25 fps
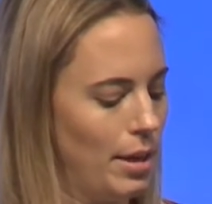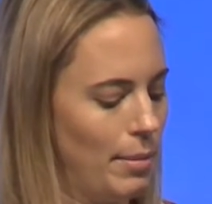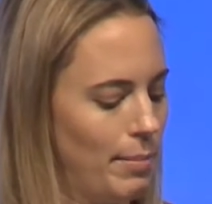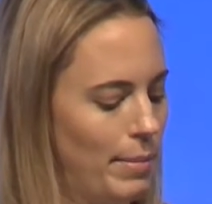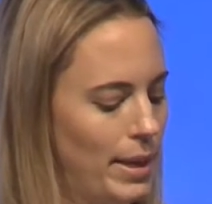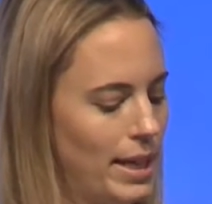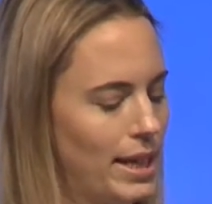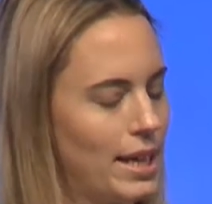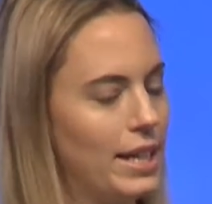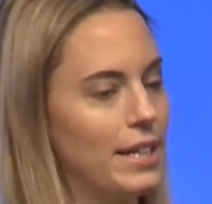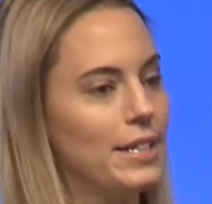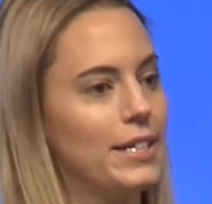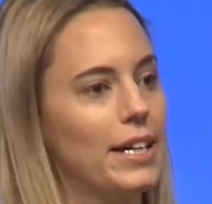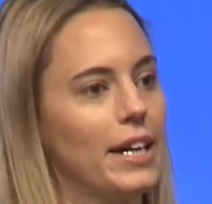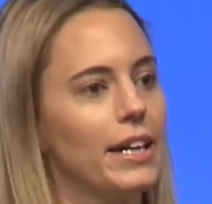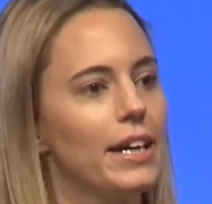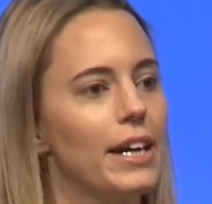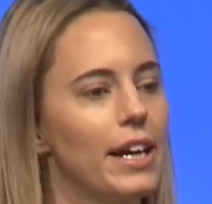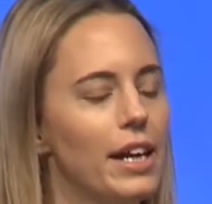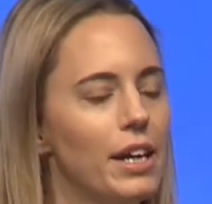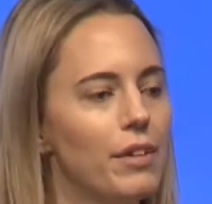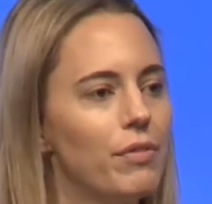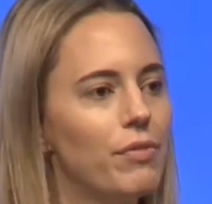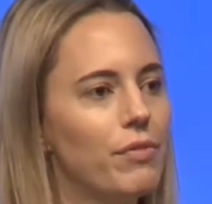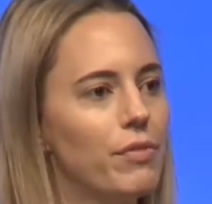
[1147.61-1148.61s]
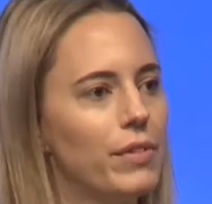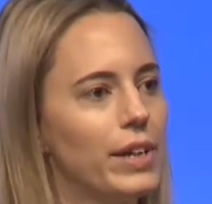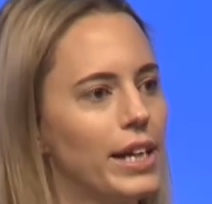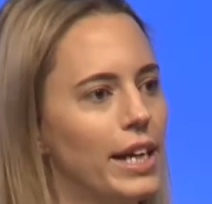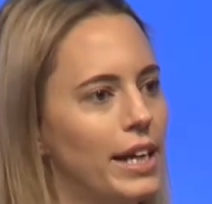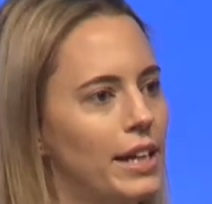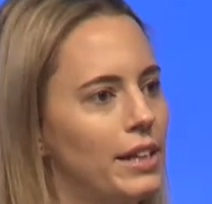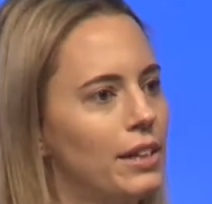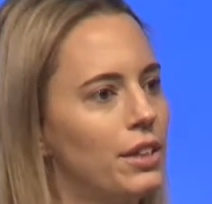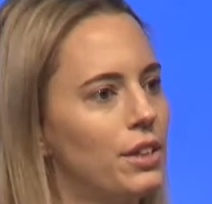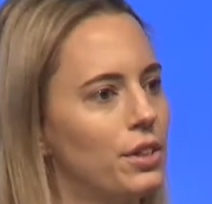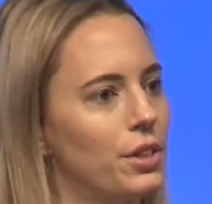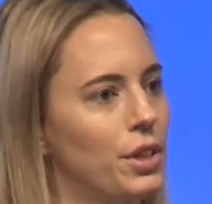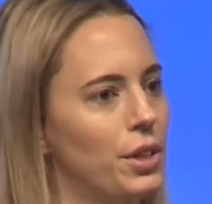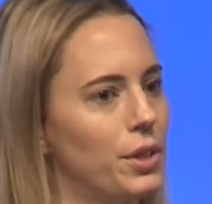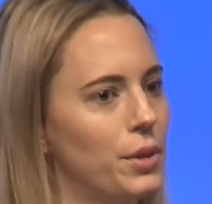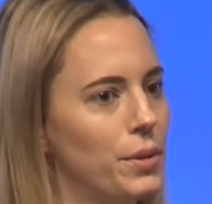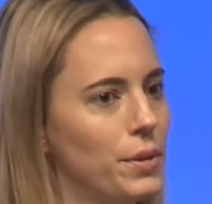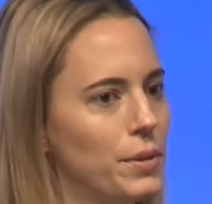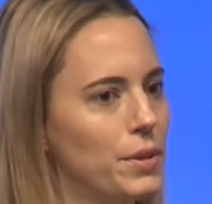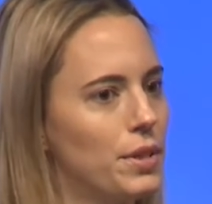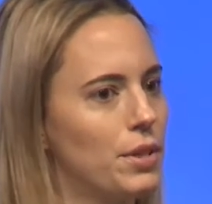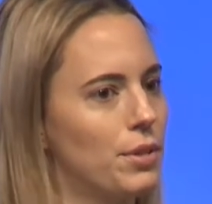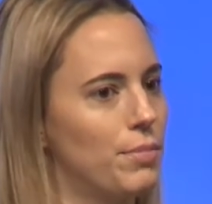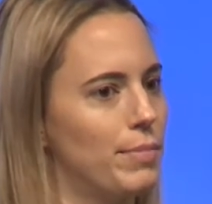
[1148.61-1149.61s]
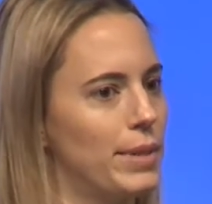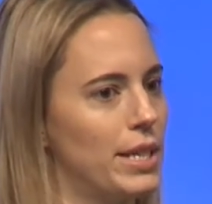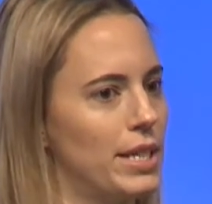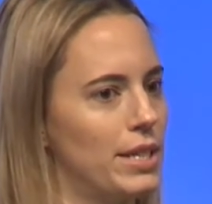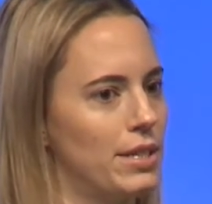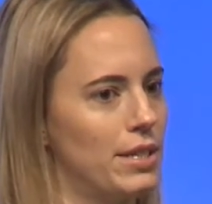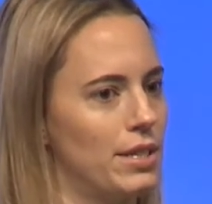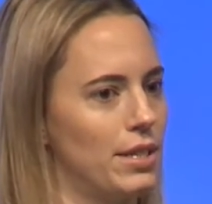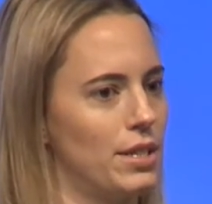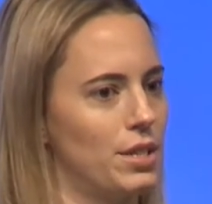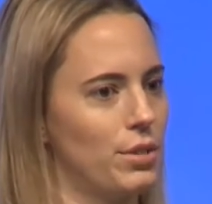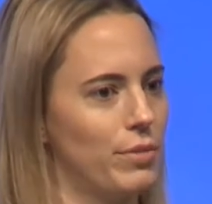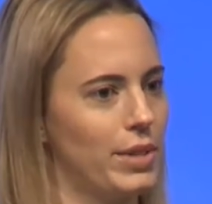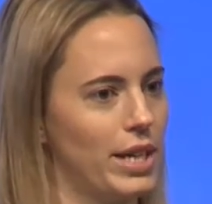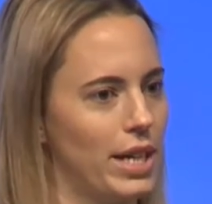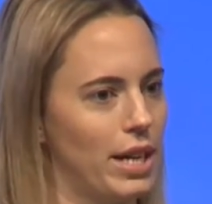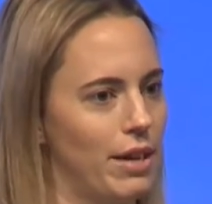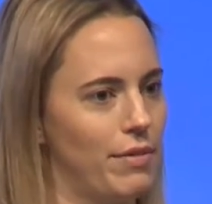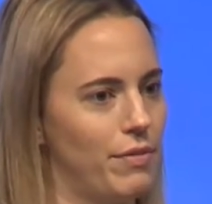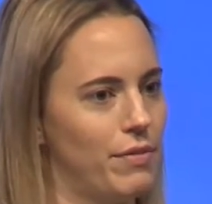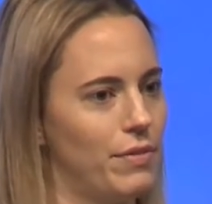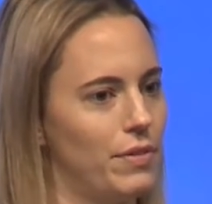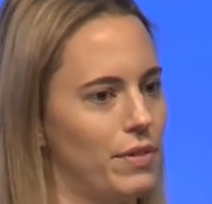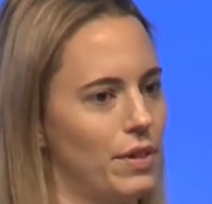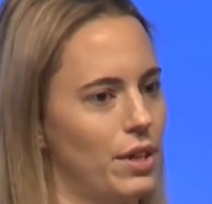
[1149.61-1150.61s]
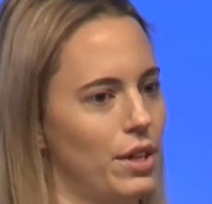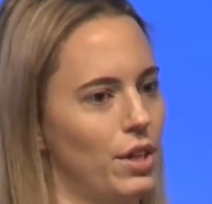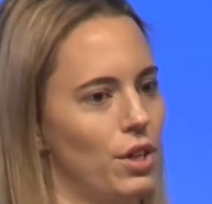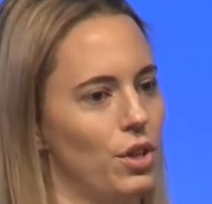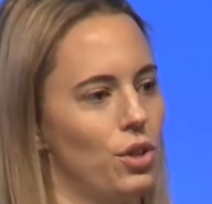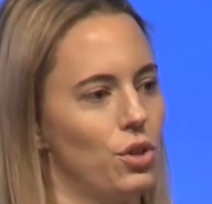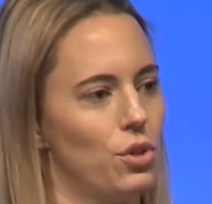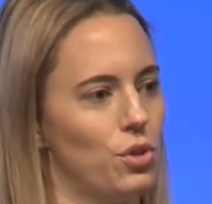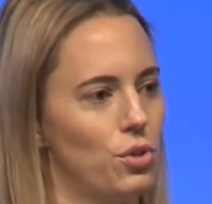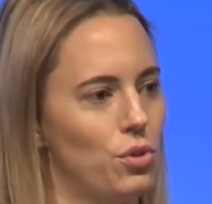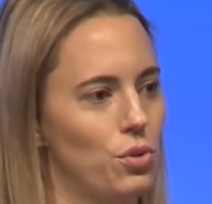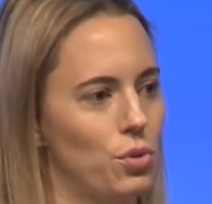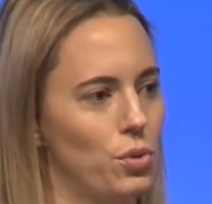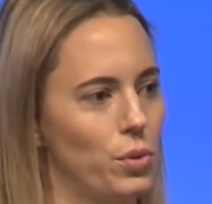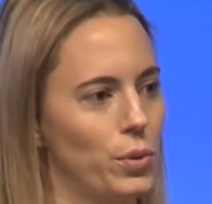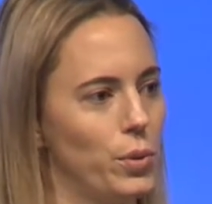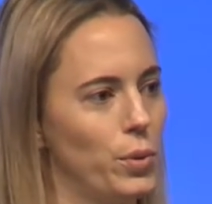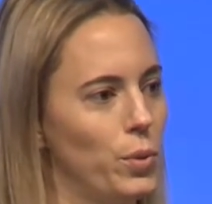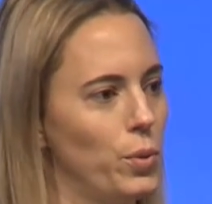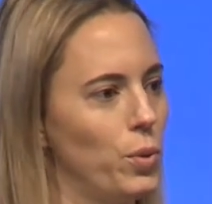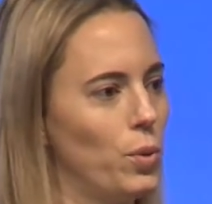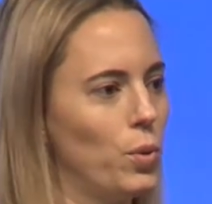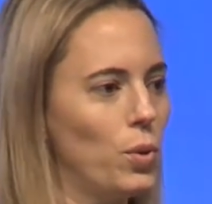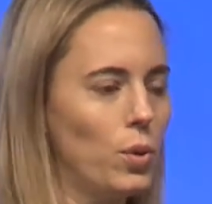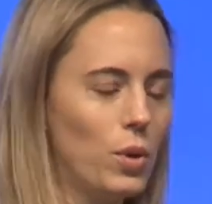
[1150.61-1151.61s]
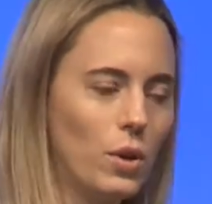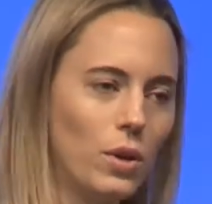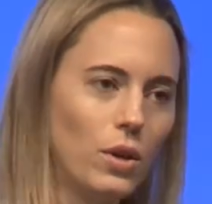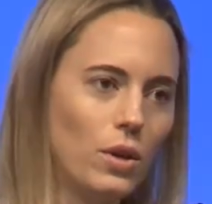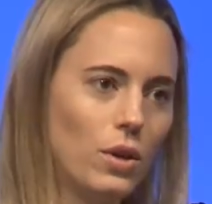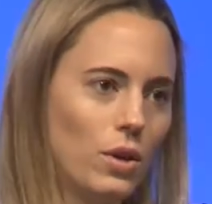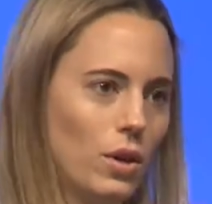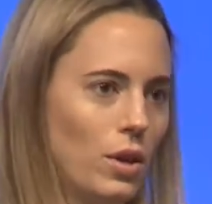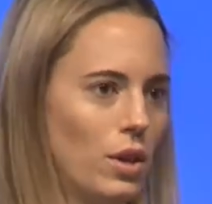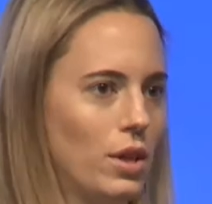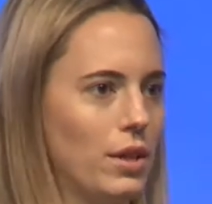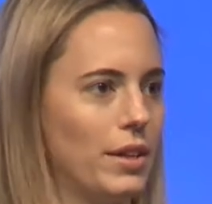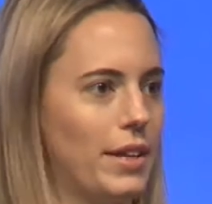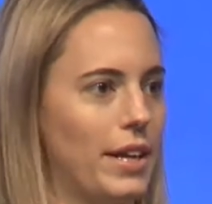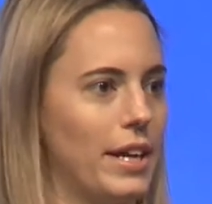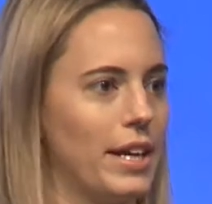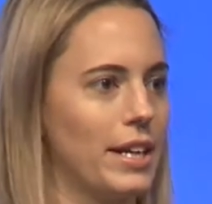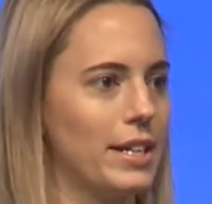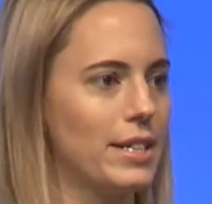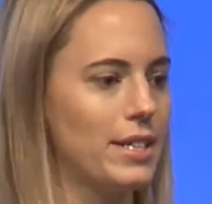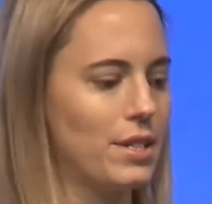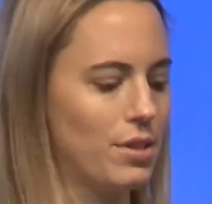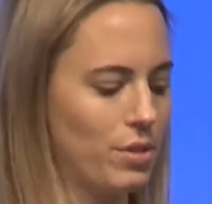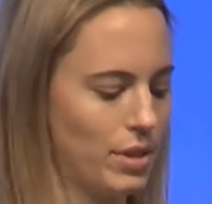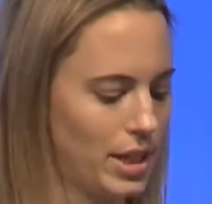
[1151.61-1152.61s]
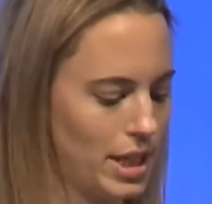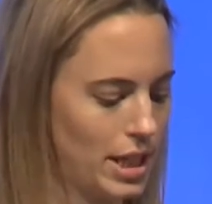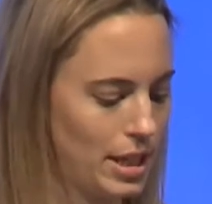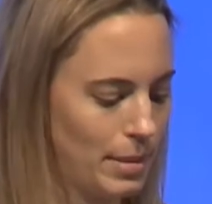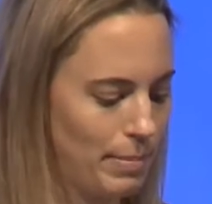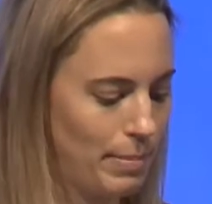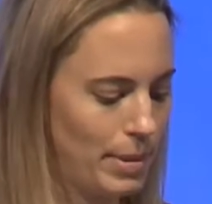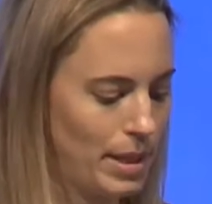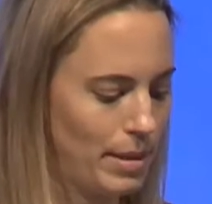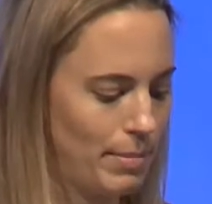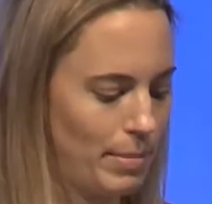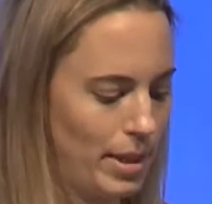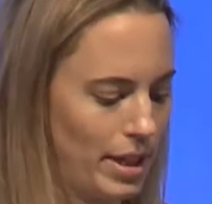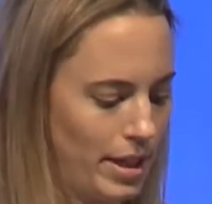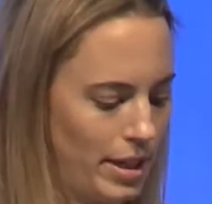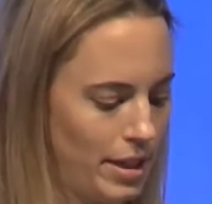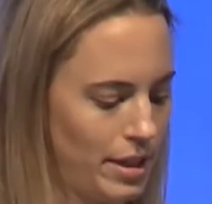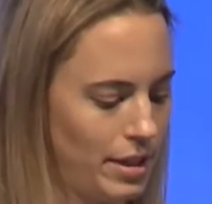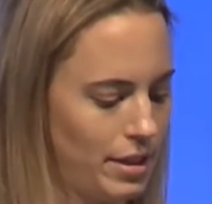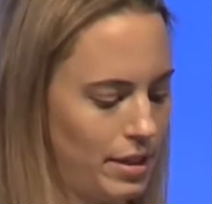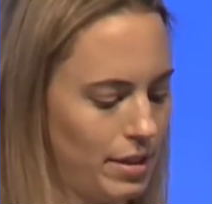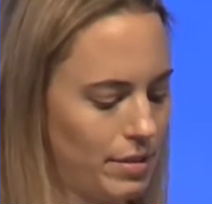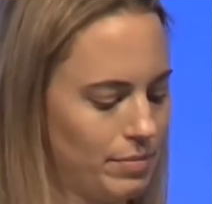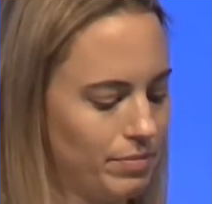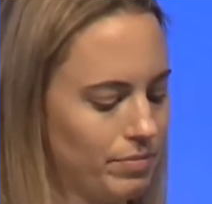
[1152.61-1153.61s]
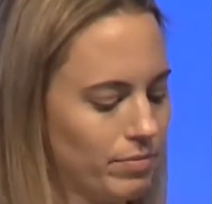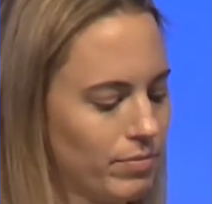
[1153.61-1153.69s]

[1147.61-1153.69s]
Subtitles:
but I think if we enter youth spaces, we have 2 things to keep in mind.